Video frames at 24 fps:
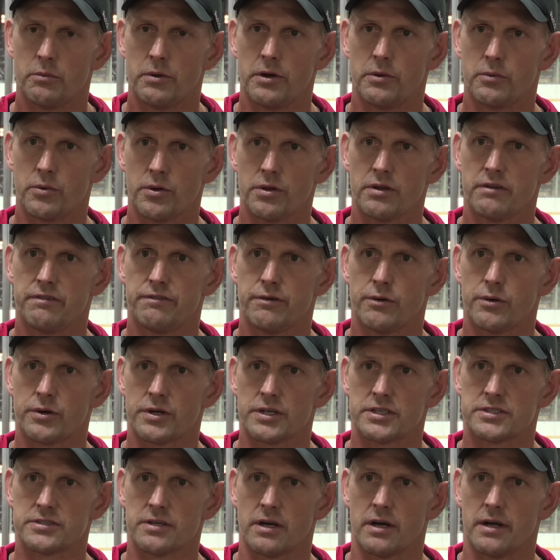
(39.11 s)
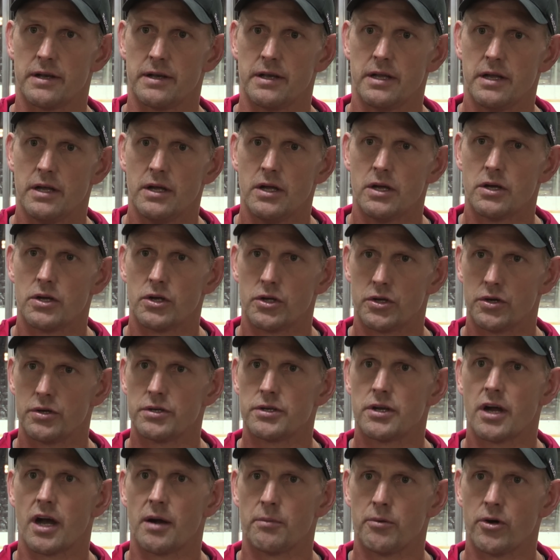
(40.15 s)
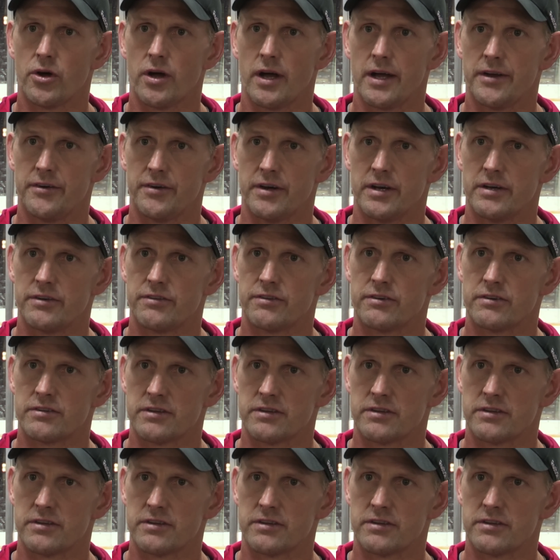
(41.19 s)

we really focus on good carbohydrates.